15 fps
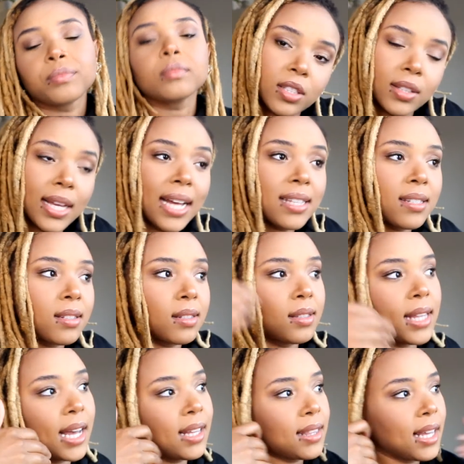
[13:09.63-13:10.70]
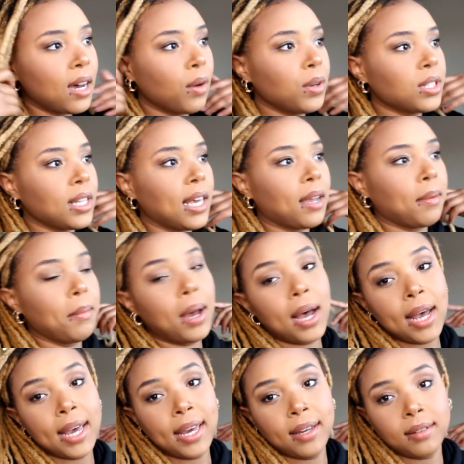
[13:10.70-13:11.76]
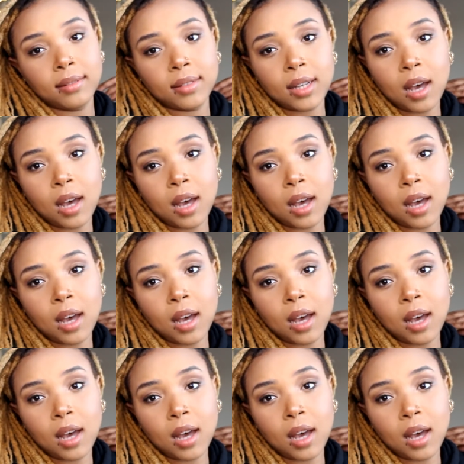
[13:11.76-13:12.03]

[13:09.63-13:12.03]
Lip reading: So that was like my